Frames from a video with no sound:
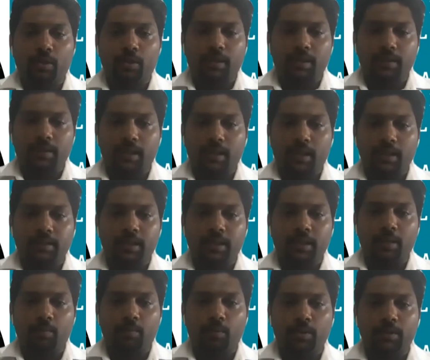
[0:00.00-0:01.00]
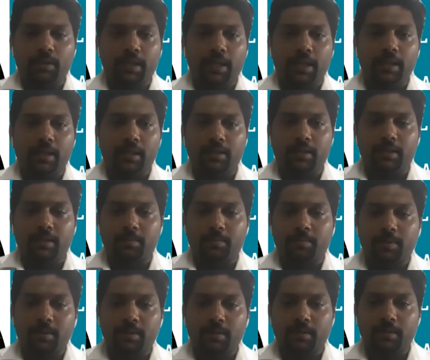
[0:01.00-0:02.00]
doctor they are asking about the internship
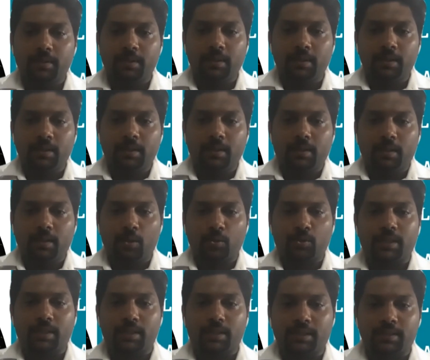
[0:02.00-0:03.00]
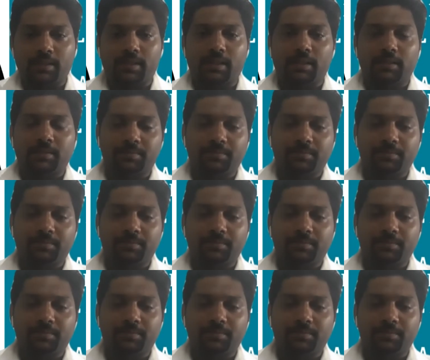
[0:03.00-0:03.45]
house surgency